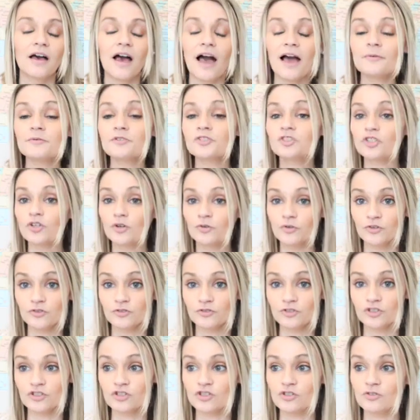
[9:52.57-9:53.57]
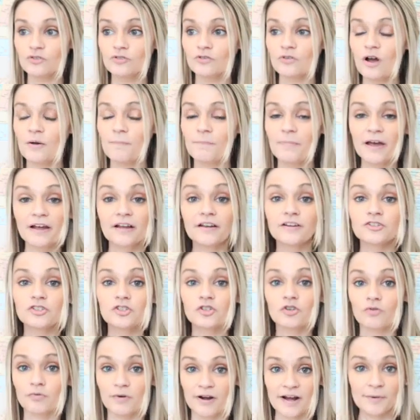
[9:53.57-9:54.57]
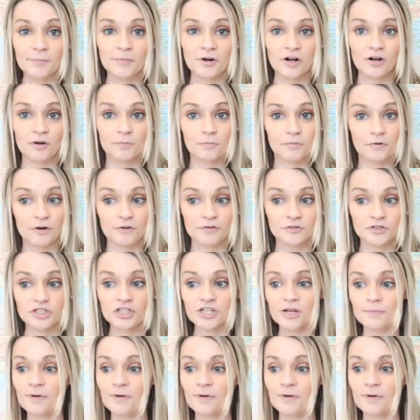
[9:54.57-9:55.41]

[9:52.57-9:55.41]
I was so used to Abeka's grammar approach.